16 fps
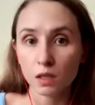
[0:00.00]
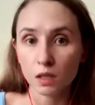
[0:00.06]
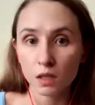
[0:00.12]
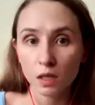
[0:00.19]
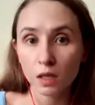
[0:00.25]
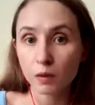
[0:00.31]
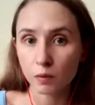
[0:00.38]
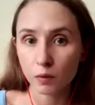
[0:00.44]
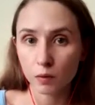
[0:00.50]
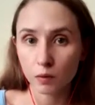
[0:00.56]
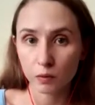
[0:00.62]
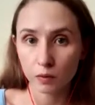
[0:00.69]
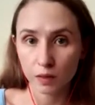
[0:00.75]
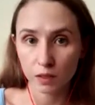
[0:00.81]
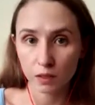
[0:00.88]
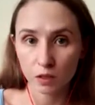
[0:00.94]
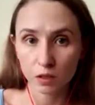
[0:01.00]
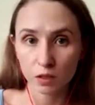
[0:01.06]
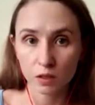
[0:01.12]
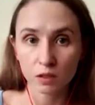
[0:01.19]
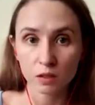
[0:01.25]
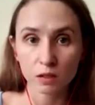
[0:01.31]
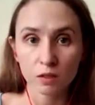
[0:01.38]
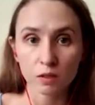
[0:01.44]
error
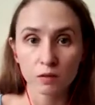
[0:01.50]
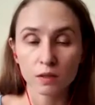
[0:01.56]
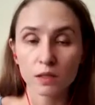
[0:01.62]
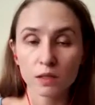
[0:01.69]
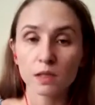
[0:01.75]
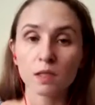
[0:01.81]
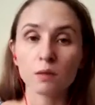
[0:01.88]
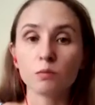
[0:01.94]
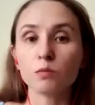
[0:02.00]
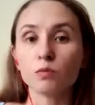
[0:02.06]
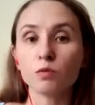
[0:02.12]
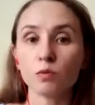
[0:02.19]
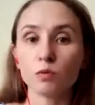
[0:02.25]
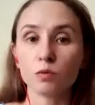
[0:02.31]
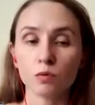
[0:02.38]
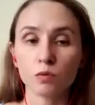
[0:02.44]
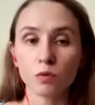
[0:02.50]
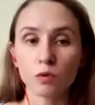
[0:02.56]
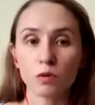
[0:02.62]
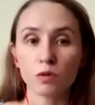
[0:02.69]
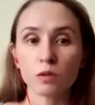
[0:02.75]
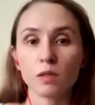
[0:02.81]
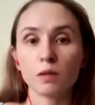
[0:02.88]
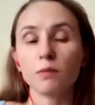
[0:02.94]
correction, there are some rules,
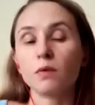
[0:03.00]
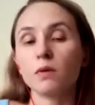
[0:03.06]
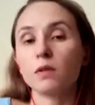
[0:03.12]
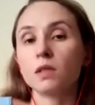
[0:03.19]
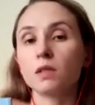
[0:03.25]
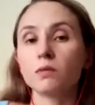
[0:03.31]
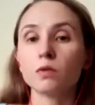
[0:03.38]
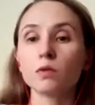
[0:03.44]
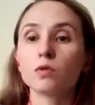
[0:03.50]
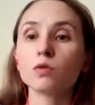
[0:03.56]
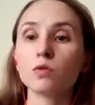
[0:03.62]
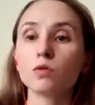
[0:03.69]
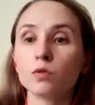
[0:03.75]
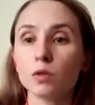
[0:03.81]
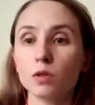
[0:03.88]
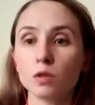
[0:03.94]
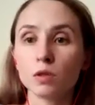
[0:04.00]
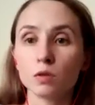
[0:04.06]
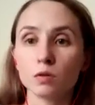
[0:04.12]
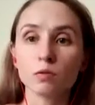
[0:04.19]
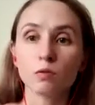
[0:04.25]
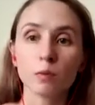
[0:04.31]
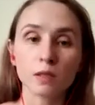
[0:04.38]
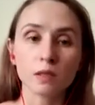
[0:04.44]
something that we shouldn't
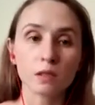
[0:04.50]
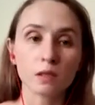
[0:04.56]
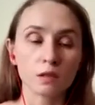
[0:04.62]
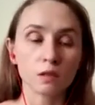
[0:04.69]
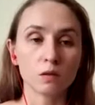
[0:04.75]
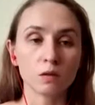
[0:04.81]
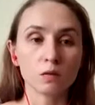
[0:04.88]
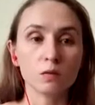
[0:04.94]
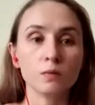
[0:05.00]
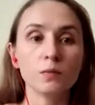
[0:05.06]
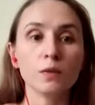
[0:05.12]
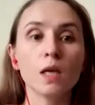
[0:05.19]
do, mustn't do.